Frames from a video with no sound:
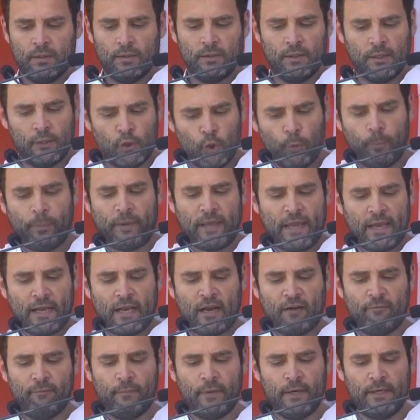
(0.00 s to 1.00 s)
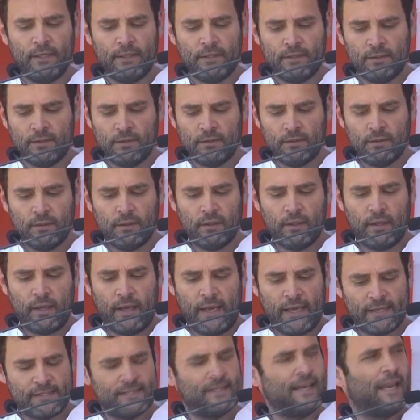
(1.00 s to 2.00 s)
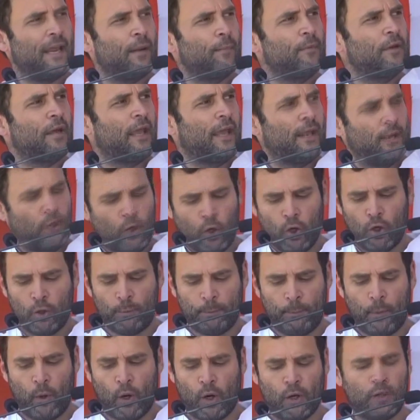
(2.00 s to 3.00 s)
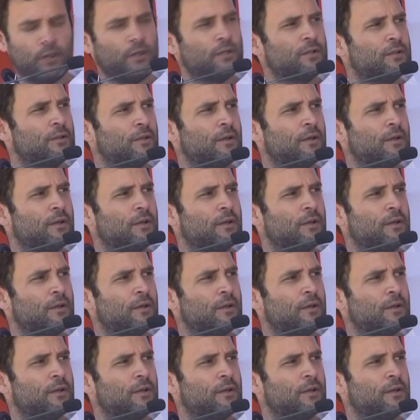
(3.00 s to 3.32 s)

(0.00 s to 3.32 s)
The UPA government has named Ennore port